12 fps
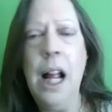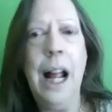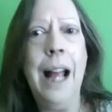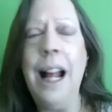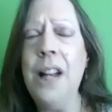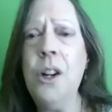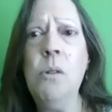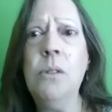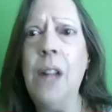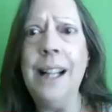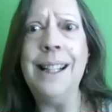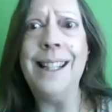and I don't
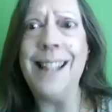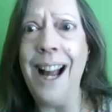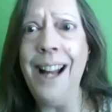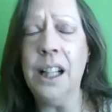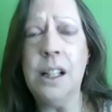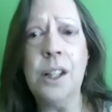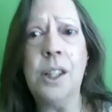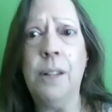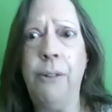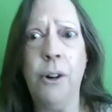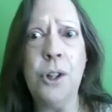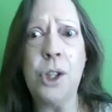like diet because the
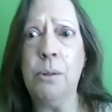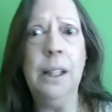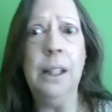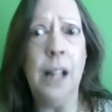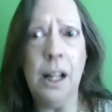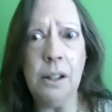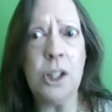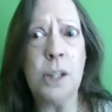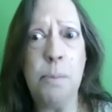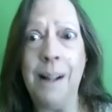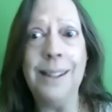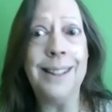first 3 letters
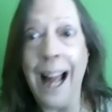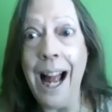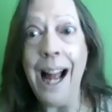spell die.